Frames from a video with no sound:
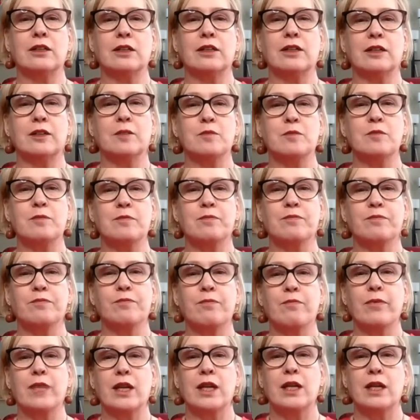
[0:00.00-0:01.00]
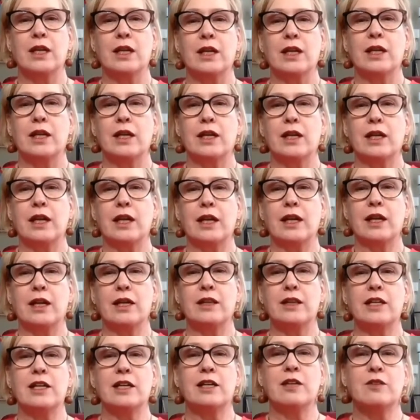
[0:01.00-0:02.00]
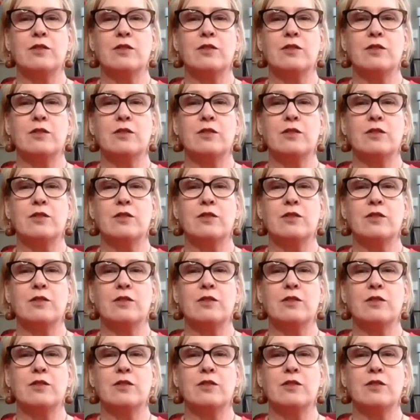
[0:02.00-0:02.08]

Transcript: Um, and then,